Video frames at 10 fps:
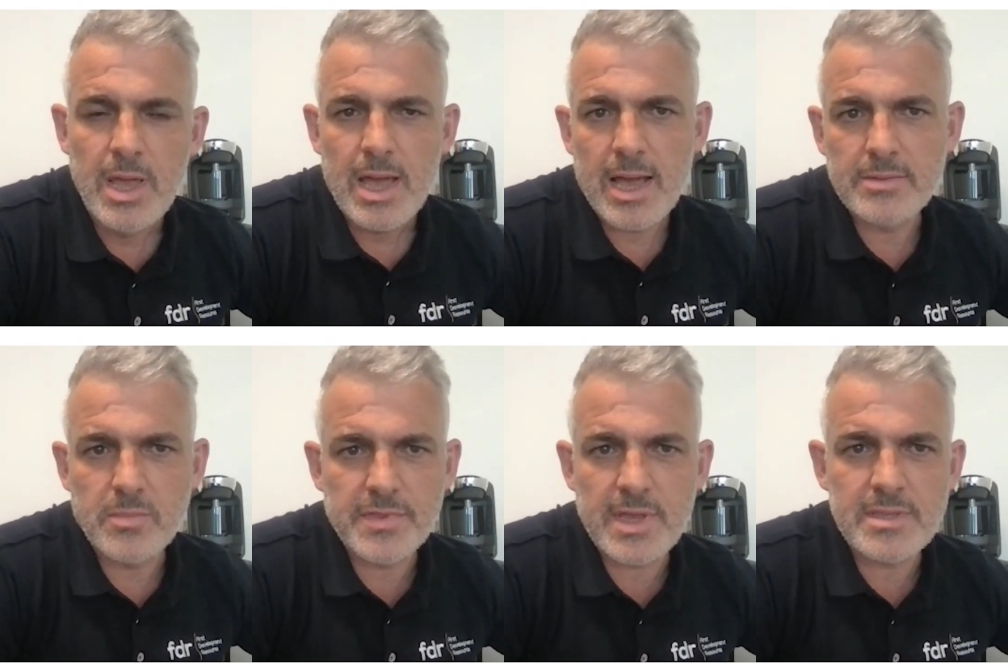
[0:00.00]
And
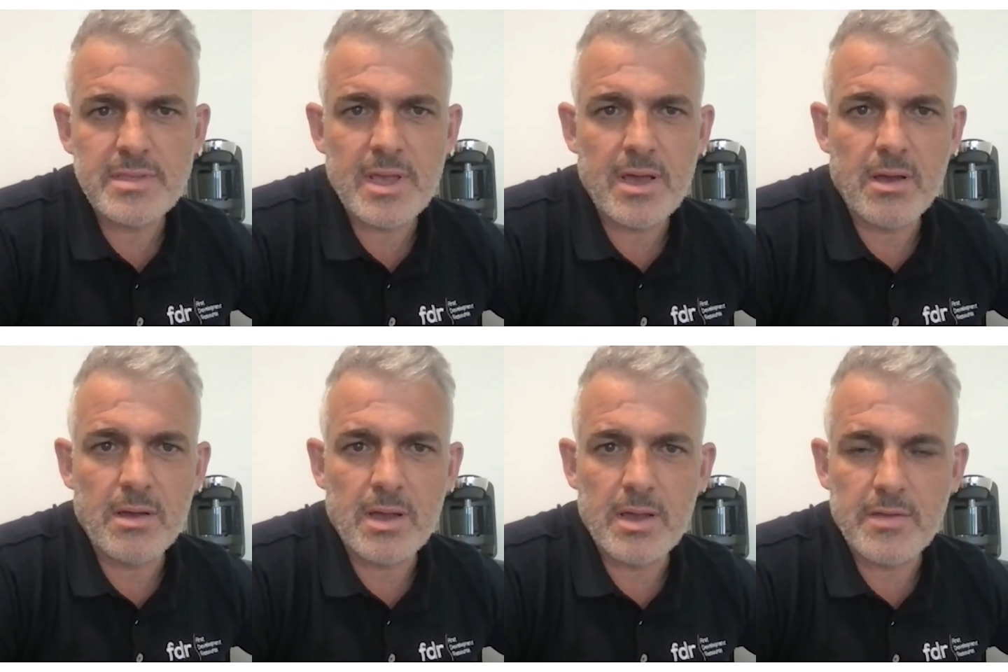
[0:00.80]
within
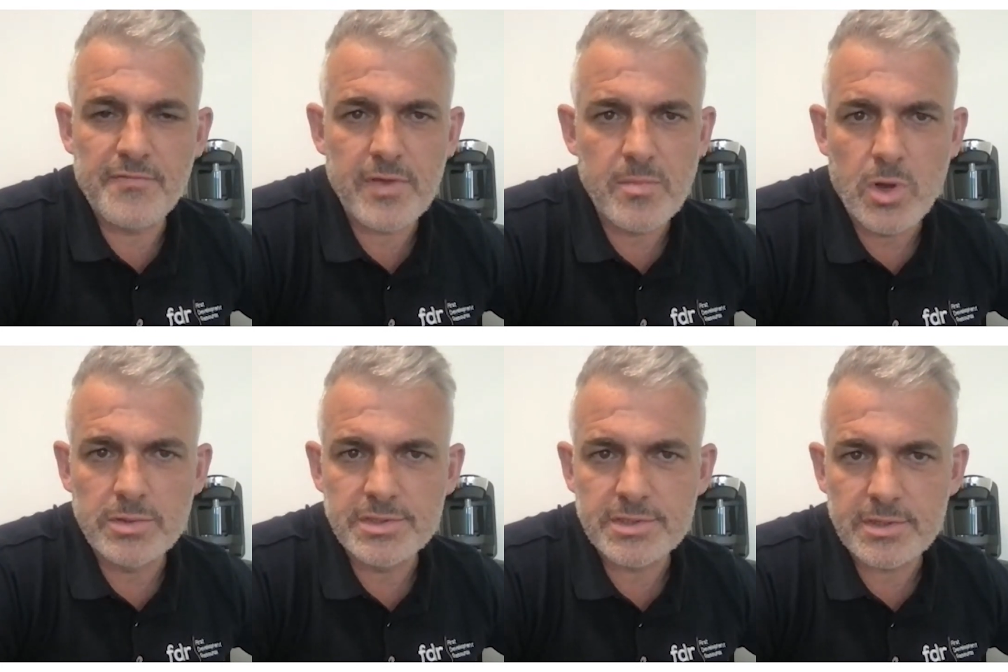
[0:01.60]
a few
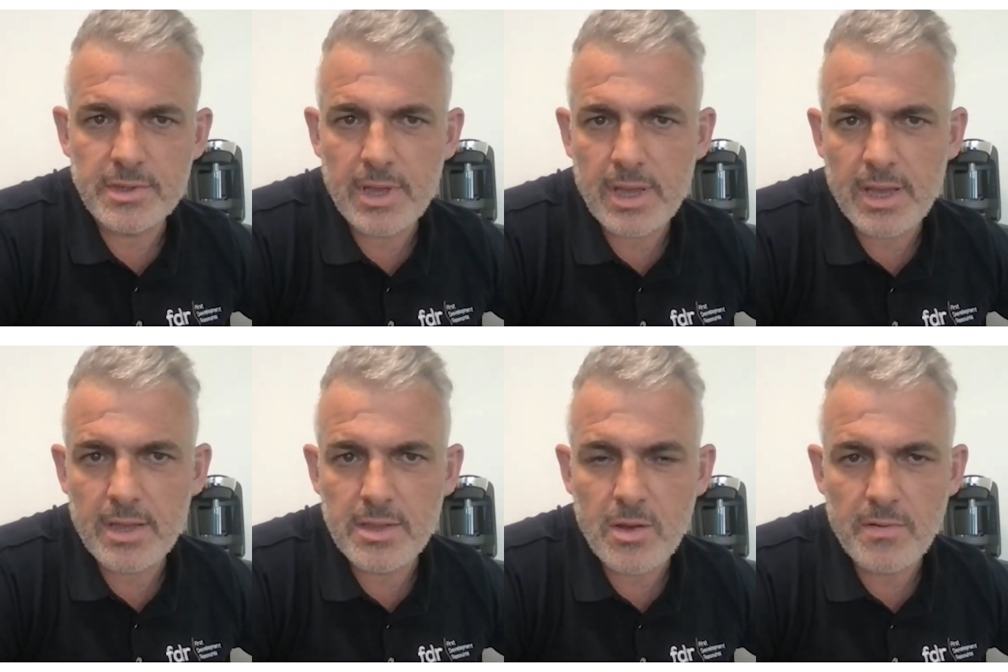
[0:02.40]
months,
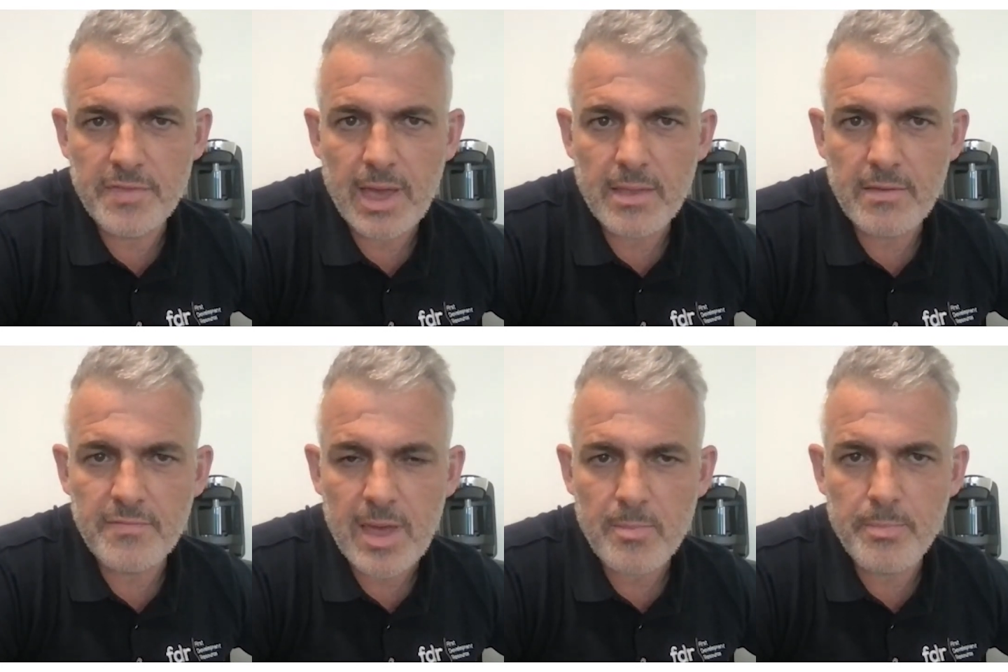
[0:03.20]
of
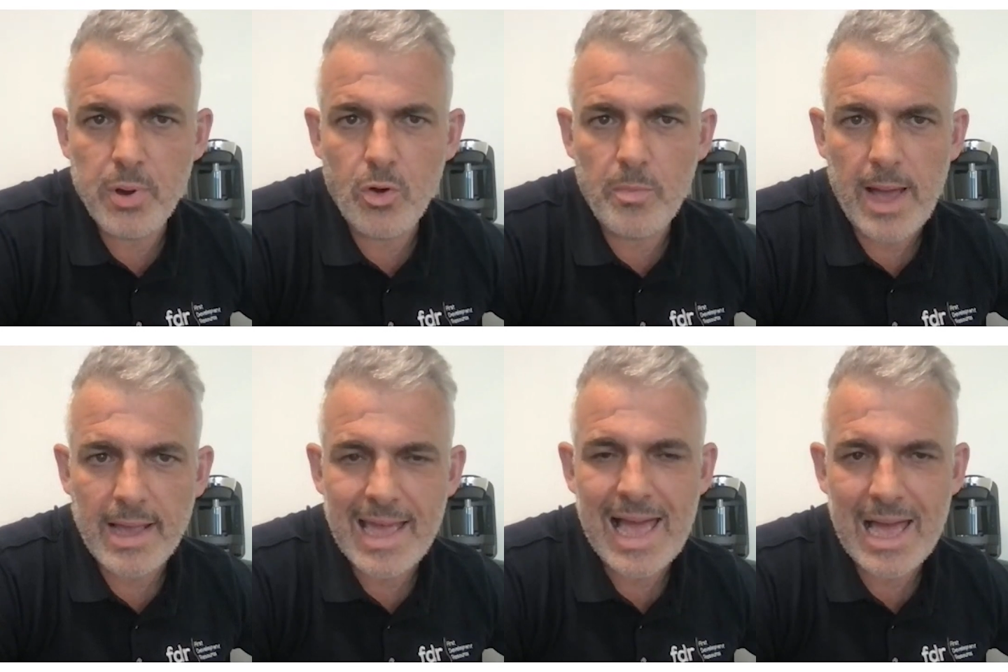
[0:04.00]
that
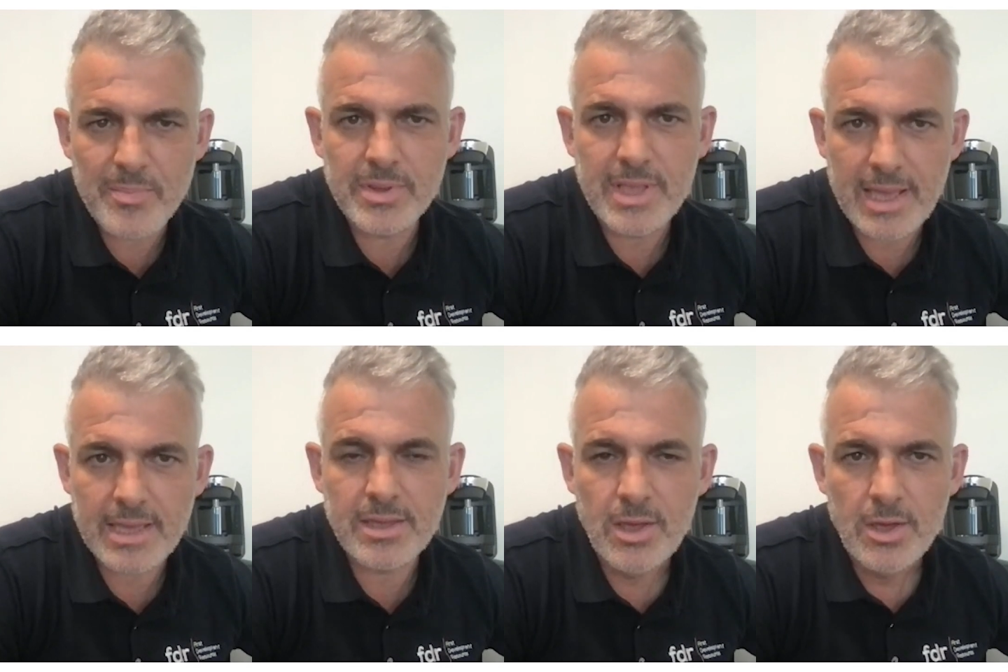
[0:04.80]
pullback
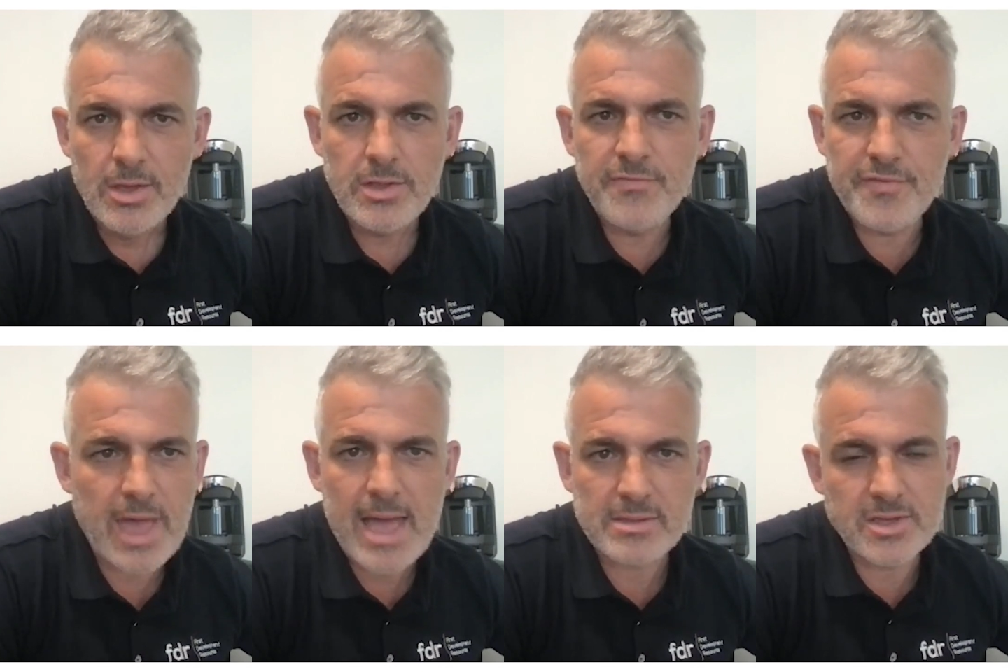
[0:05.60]
happening, you
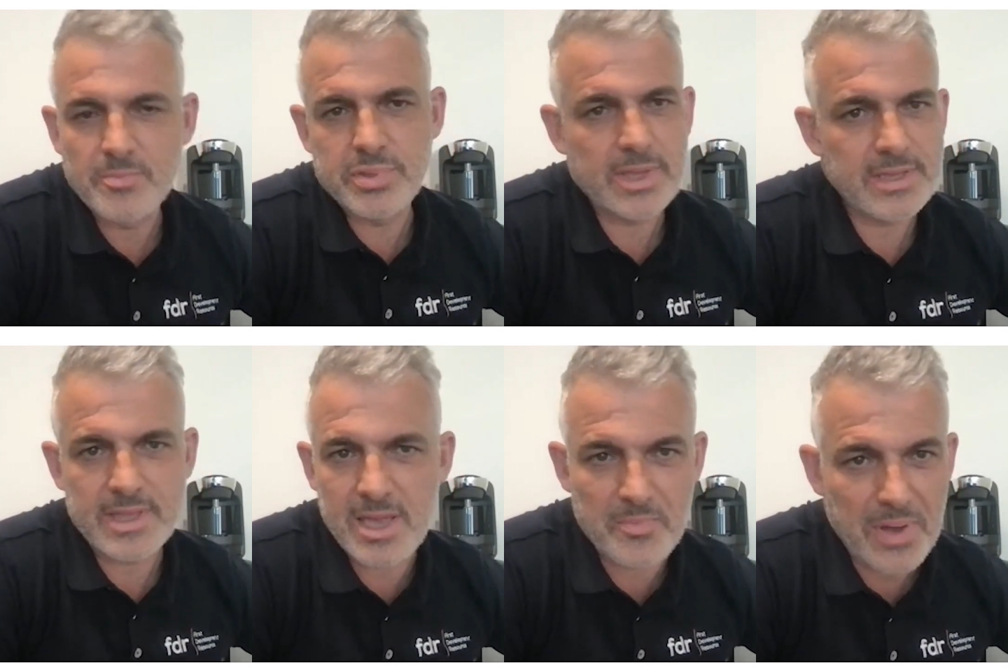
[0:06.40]
forget
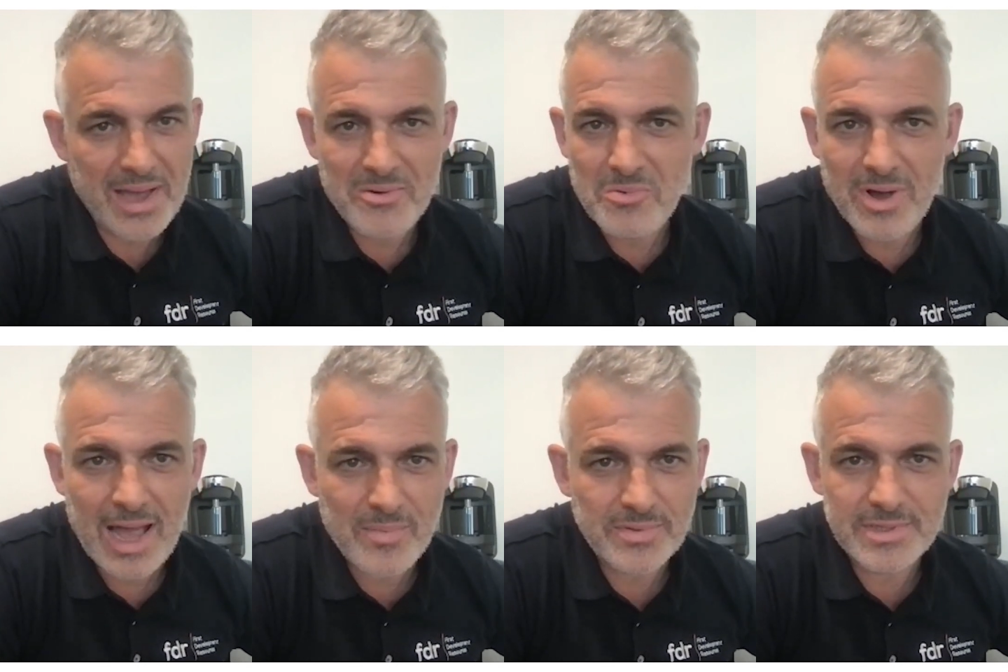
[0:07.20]
completely about what
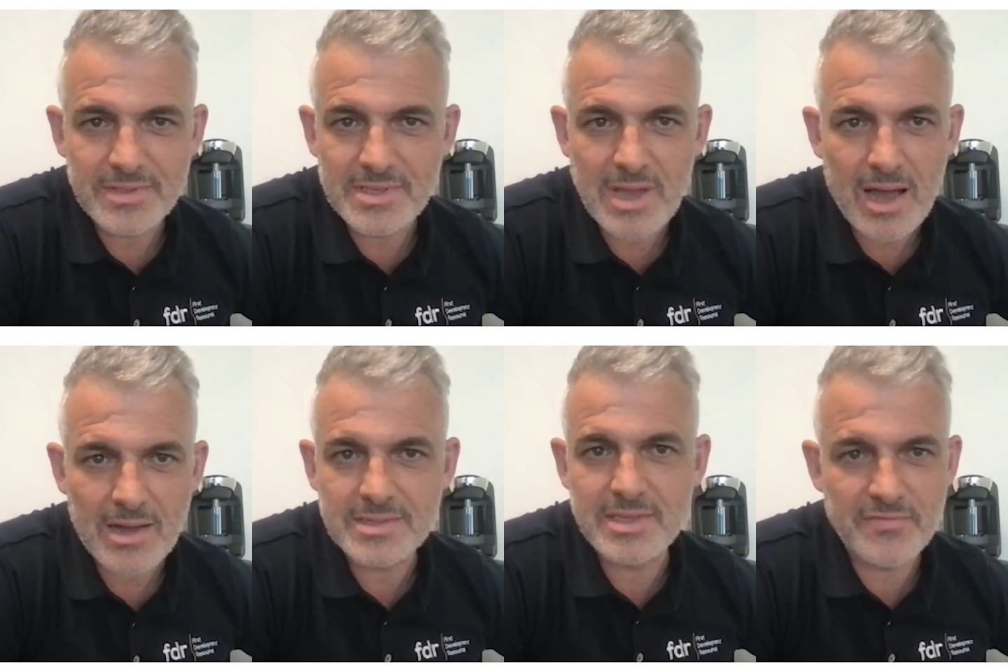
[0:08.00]
happened in the dark,
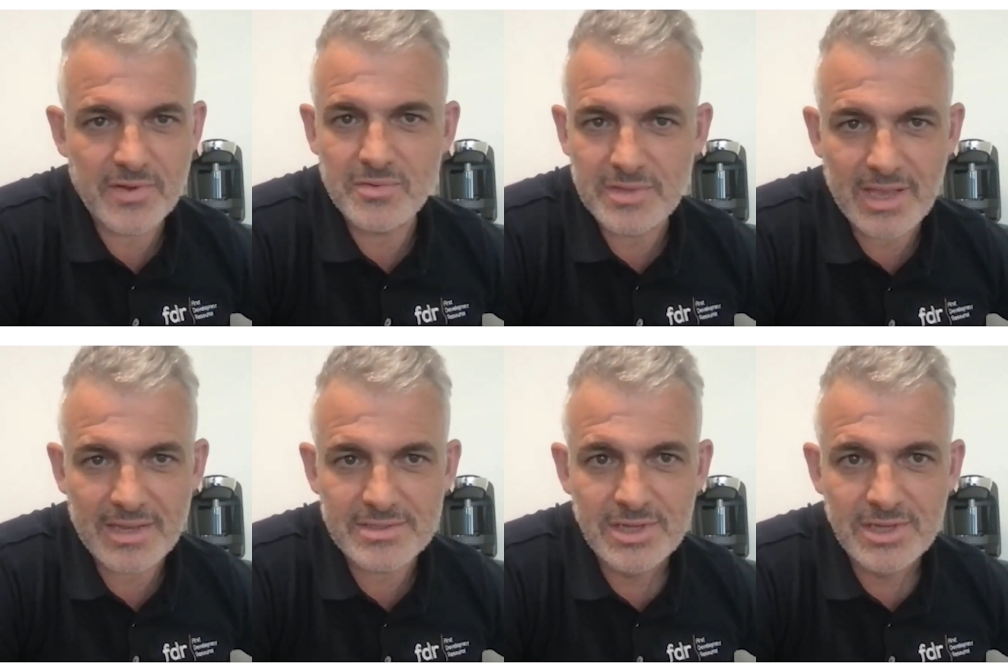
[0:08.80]
difficult days.